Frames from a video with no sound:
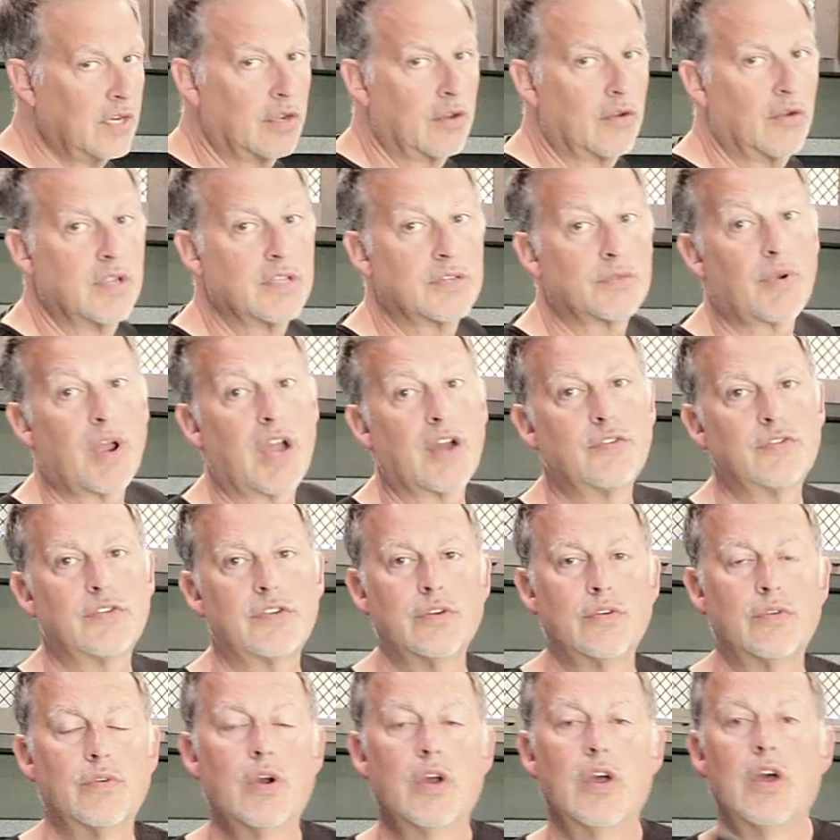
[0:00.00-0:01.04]
degrees around
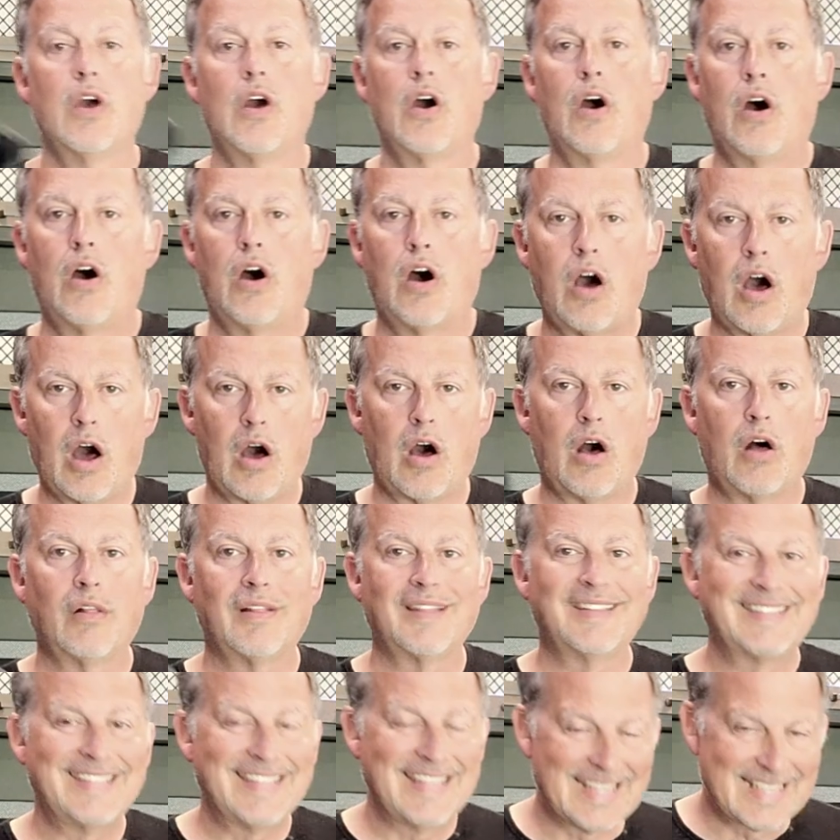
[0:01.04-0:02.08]
you all
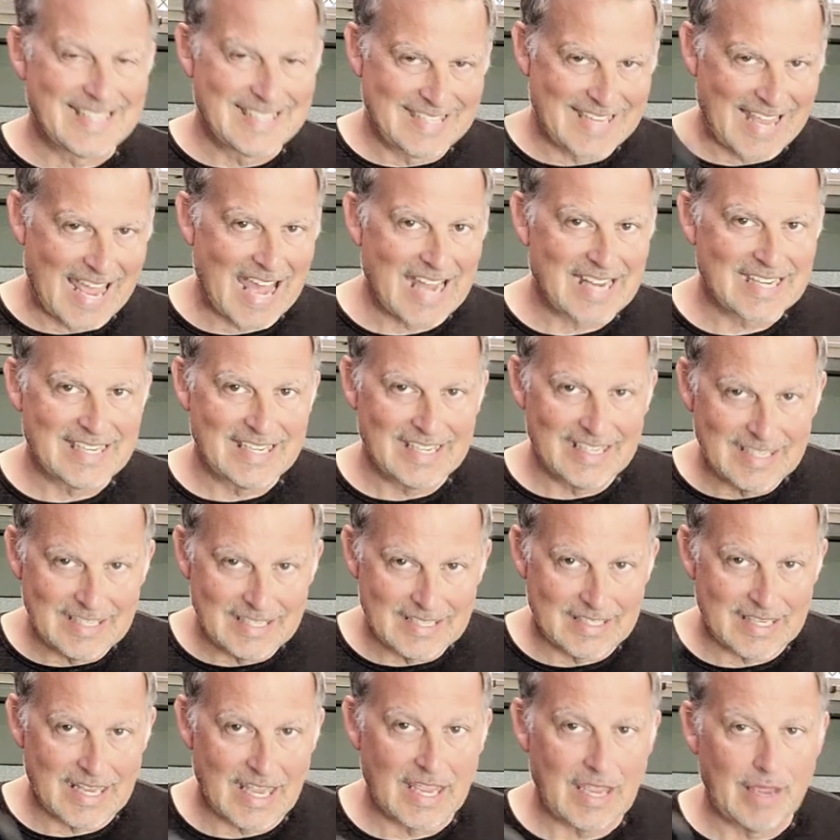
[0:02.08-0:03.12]
at the exact
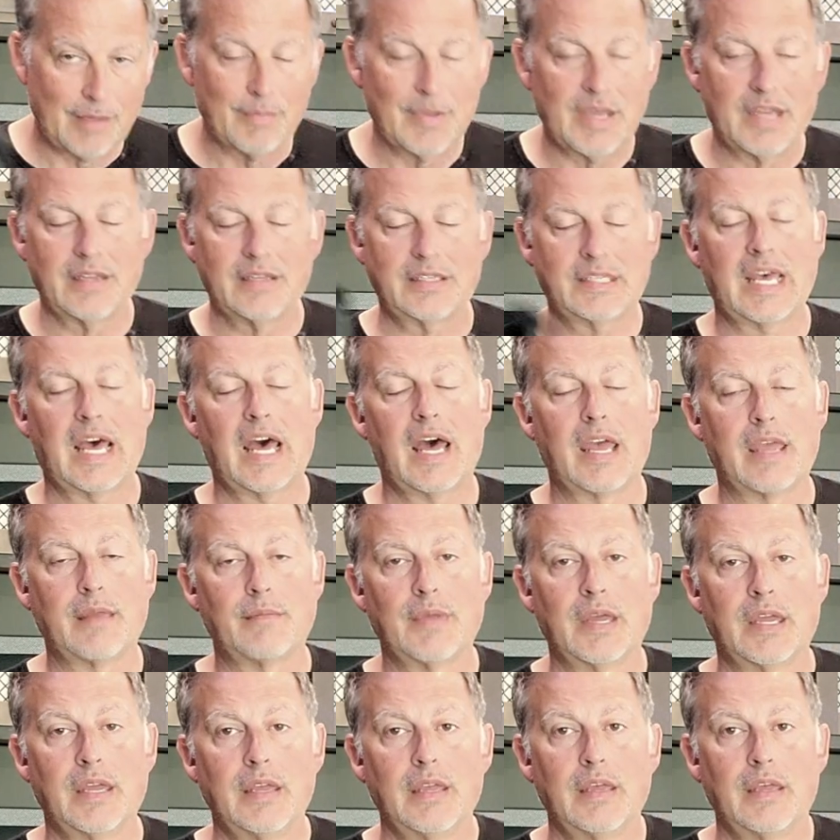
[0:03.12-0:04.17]
same time,
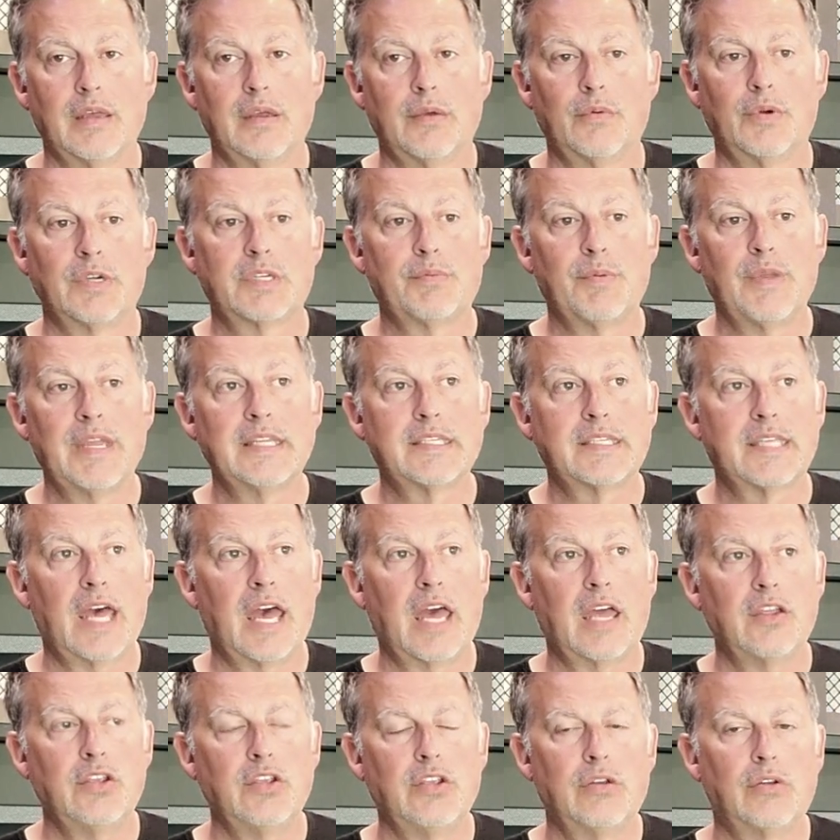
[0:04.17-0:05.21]
which means
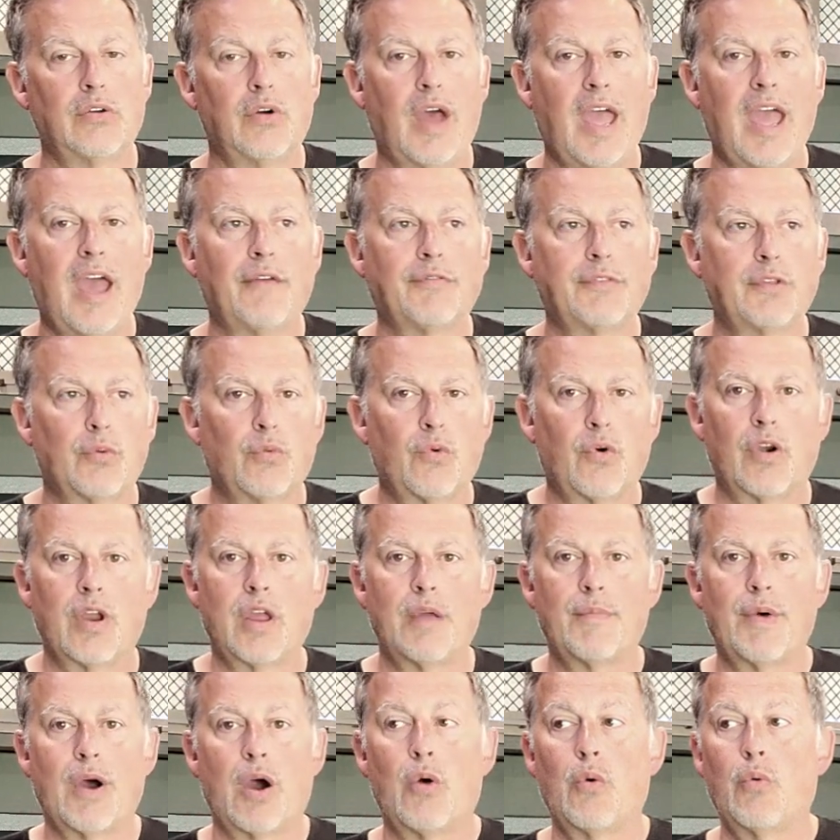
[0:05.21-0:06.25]
that you don't have to worry
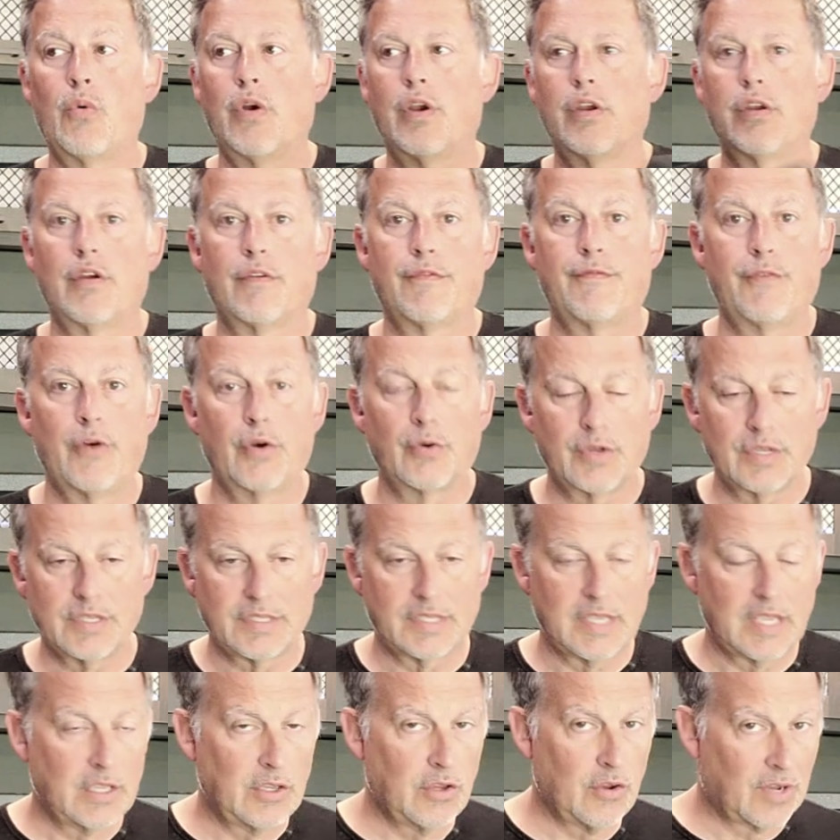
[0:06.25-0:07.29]
about where you're
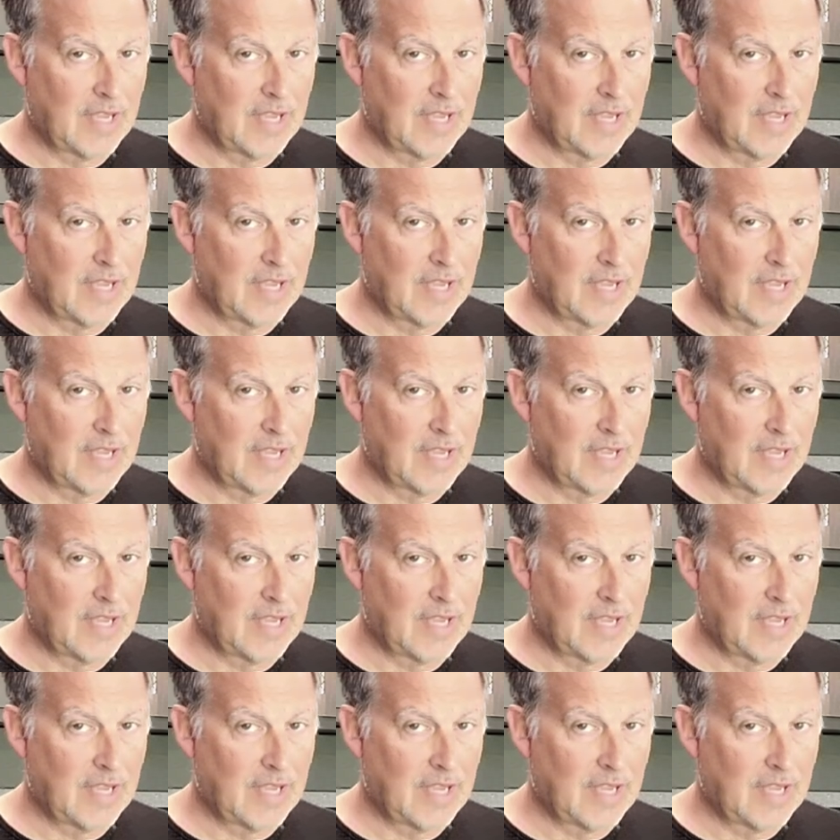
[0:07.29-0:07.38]
focusing your